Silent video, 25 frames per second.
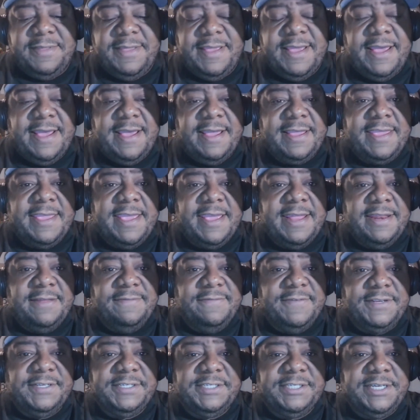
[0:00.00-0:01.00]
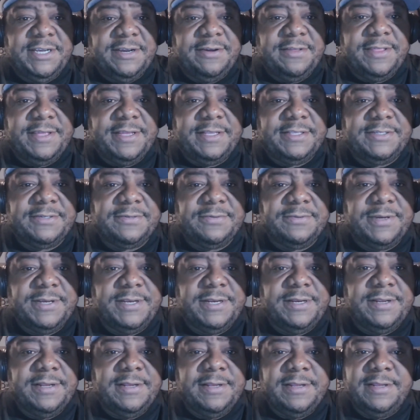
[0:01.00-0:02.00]
yeah, I can't even share that
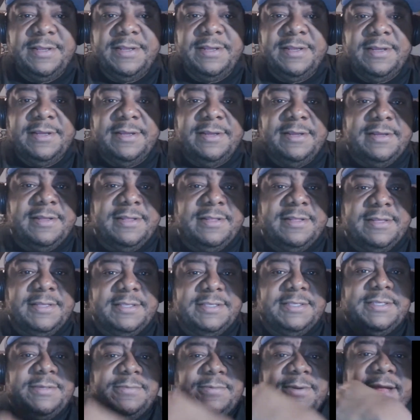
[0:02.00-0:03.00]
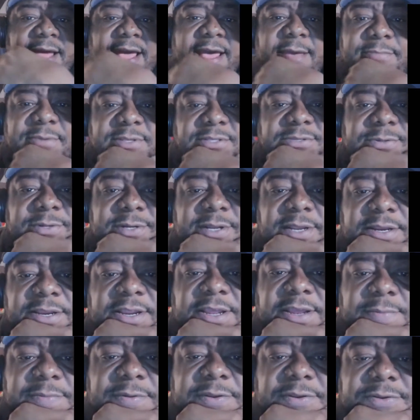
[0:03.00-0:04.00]
screen. See what happens when I
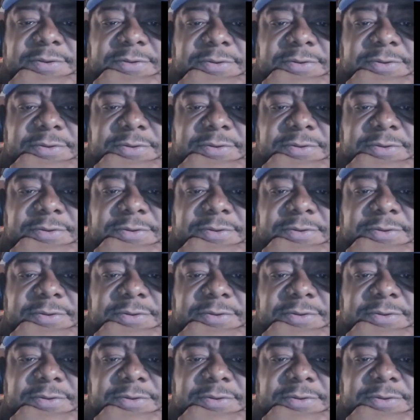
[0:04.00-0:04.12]
type in